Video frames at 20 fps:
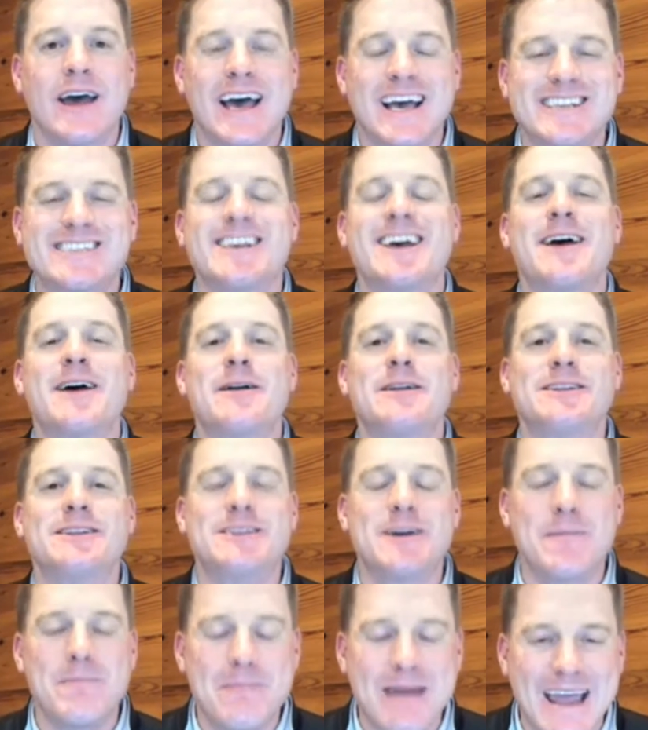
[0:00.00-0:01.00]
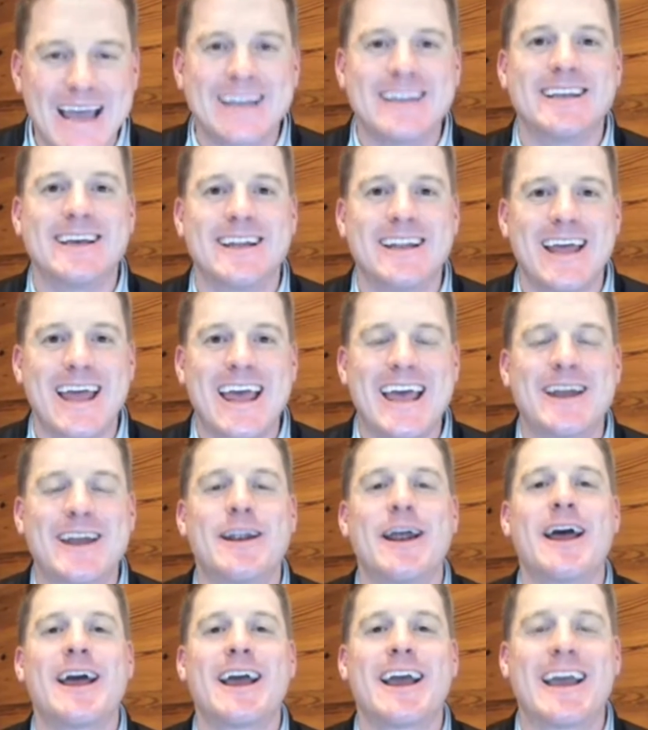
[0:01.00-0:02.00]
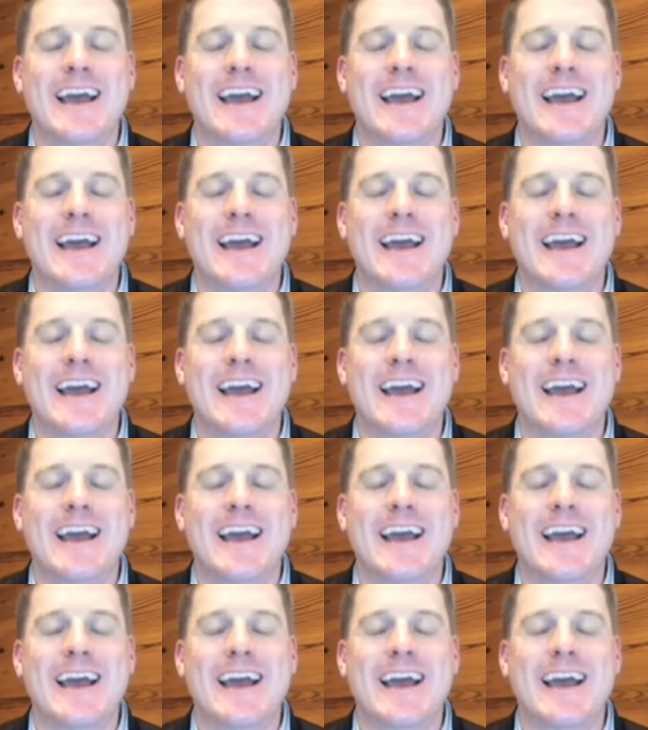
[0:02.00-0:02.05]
has demanded and